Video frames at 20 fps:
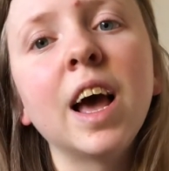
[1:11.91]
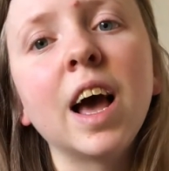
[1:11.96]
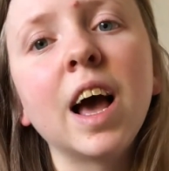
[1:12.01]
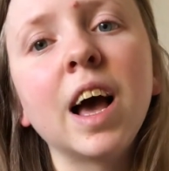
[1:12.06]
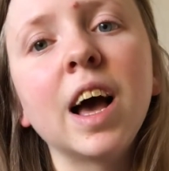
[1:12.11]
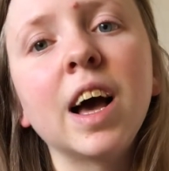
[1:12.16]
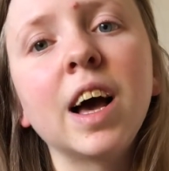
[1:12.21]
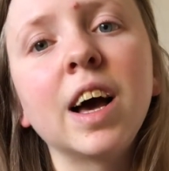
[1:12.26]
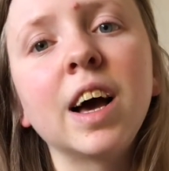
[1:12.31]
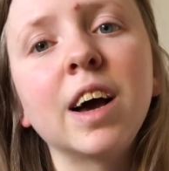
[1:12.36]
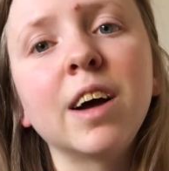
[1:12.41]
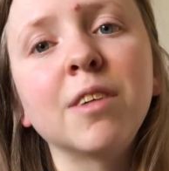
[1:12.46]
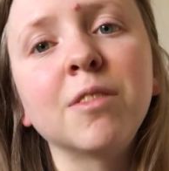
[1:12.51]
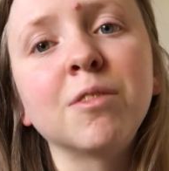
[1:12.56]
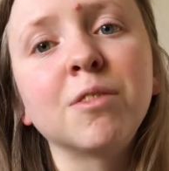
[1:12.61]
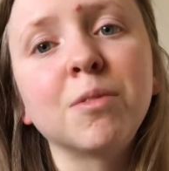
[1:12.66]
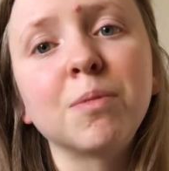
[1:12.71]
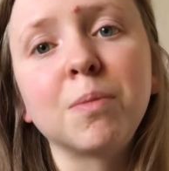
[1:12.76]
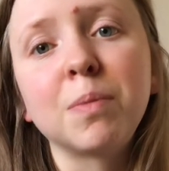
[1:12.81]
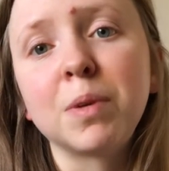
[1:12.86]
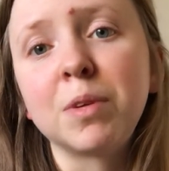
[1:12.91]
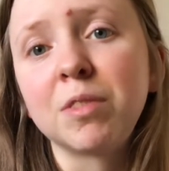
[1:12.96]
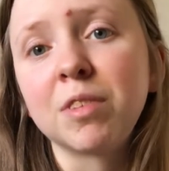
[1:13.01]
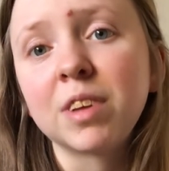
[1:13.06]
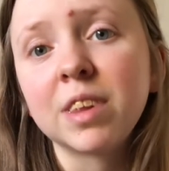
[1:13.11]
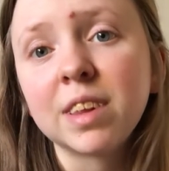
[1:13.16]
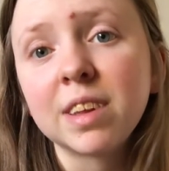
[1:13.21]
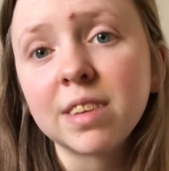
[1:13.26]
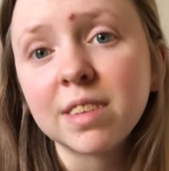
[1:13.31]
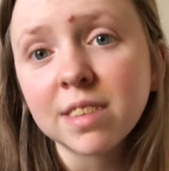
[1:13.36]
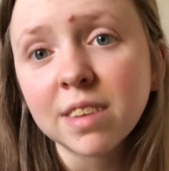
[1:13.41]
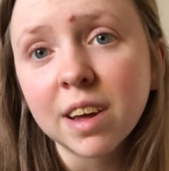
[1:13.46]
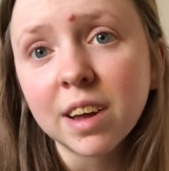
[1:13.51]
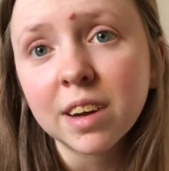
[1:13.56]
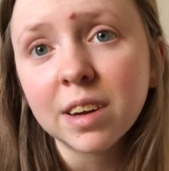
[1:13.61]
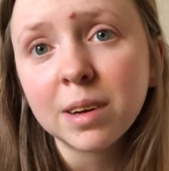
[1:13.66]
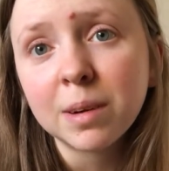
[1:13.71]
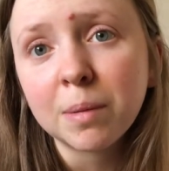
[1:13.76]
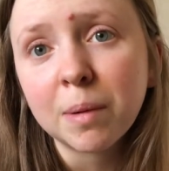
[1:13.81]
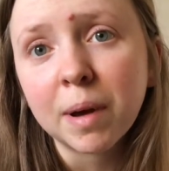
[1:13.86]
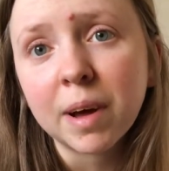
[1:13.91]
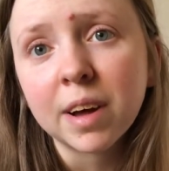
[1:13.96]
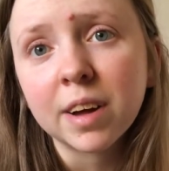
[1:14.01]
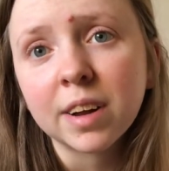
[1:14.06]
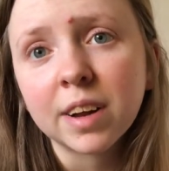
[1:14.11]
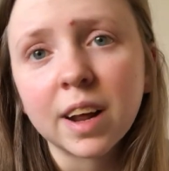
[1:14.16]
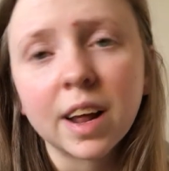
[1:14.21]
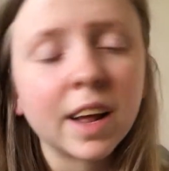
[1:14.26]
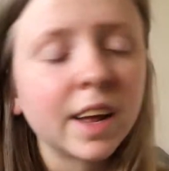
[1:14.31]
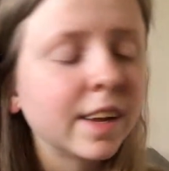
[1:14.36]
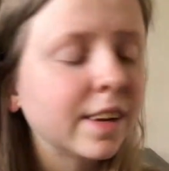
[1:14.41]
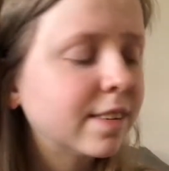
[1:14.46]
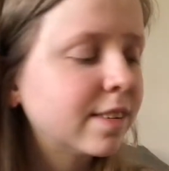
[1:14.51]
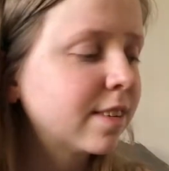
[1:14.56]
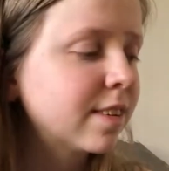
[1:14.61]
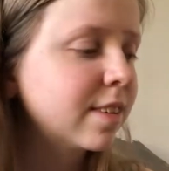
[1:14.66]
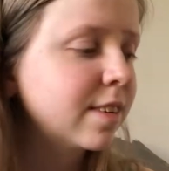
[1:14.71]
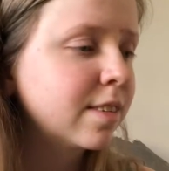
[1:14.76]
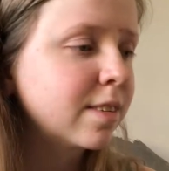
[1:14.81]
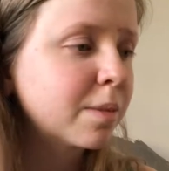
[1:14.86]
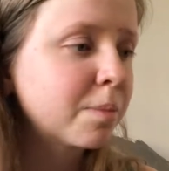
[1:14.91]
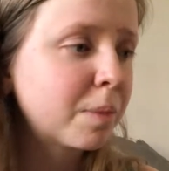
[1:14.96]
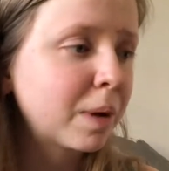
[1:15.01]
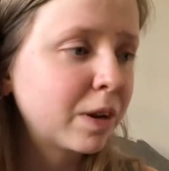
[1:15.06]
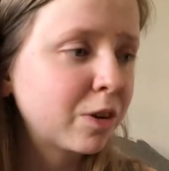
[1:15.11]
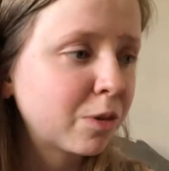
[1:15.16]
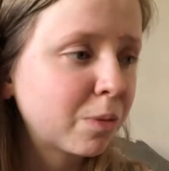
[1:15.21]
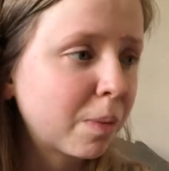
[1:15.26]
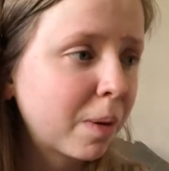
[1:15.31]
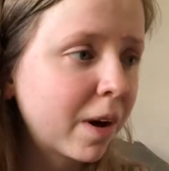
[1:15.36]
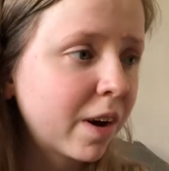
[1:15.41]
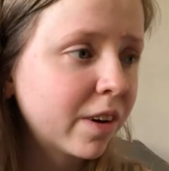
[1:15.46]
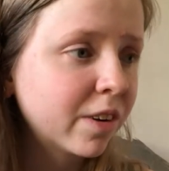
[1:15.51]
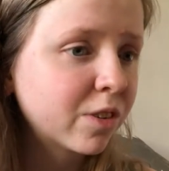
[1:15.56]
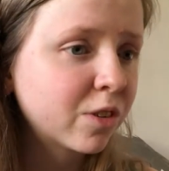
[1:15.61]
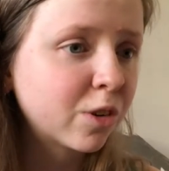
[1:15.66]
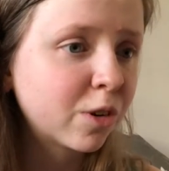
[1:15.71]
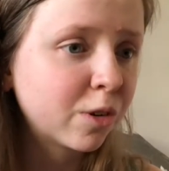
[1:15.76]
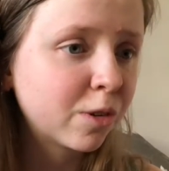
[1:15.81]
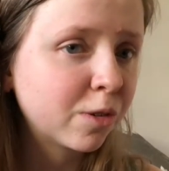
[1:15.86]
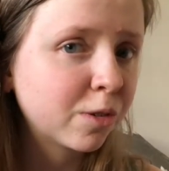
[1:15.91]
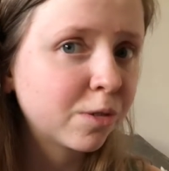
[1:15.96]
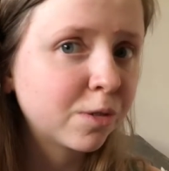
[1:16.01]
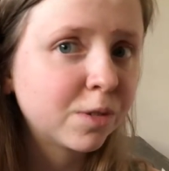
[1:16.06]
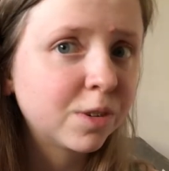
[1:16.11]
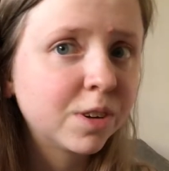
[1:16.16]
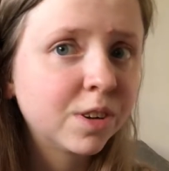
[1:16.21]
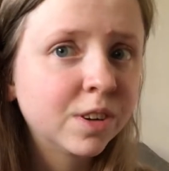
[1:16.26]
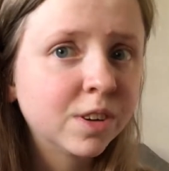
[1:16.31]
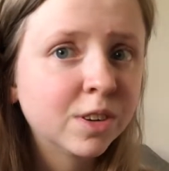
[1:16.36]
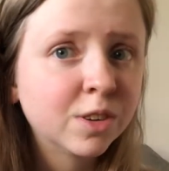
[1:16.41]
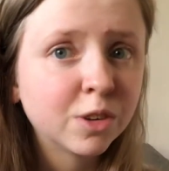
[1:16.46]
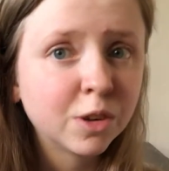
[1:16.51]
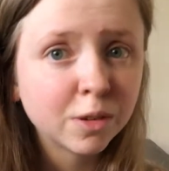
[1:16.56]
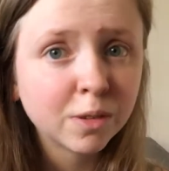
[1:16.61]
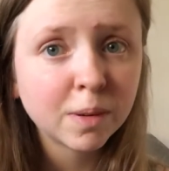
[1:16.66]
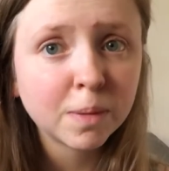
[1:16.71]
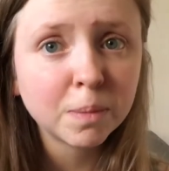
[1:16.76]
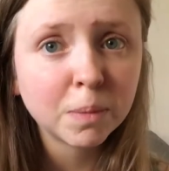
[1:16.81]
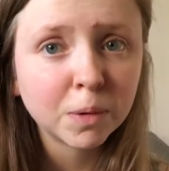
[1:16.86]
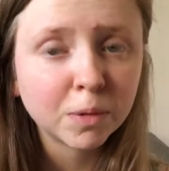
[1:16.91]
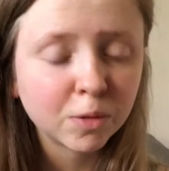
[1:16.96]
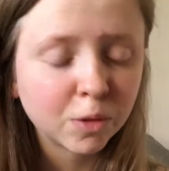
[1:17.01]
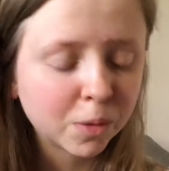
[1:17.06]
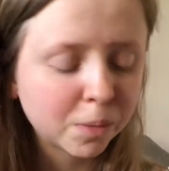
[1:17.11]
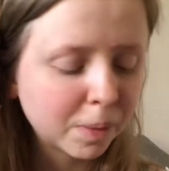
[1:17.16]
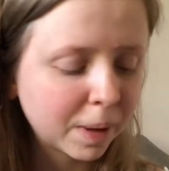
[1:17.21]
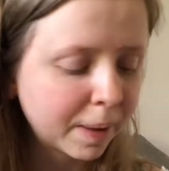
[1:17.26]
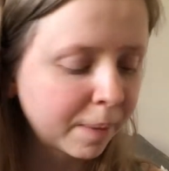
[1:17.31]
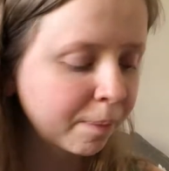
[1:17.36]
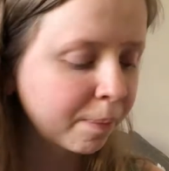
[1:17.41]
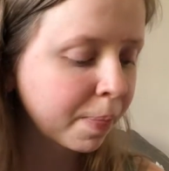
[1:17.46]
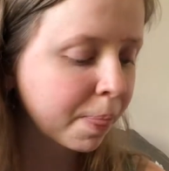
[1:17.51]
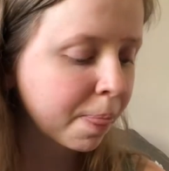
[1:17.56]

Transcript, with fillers: uh, I've been really excited about and is a major part of November for me.